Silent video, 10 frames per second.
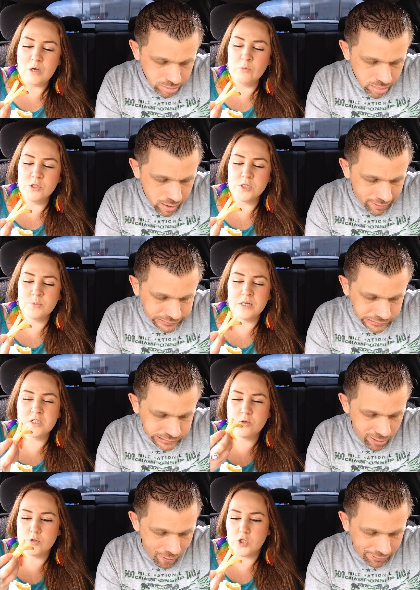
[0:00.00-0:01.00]
Speaker 1: We just went
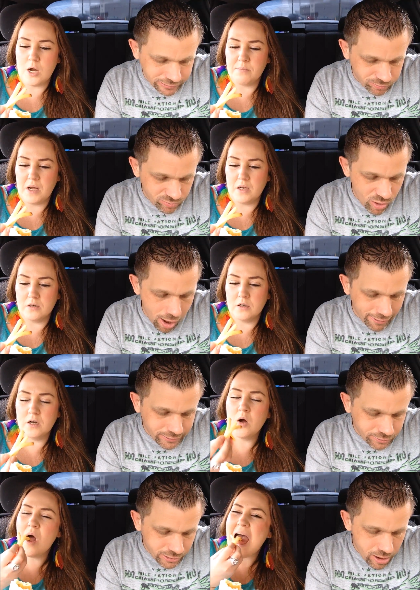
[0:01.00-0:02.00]
into a shop not long
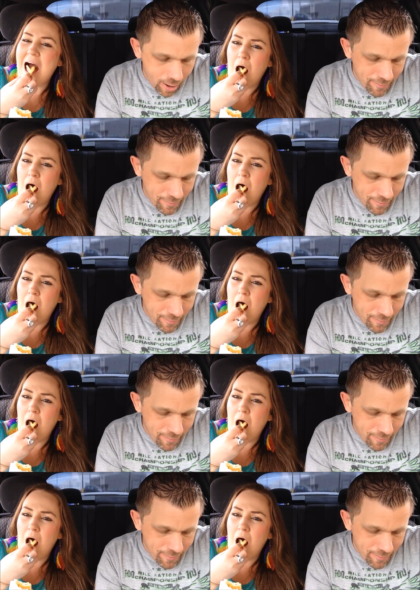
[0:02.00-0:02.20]
ago.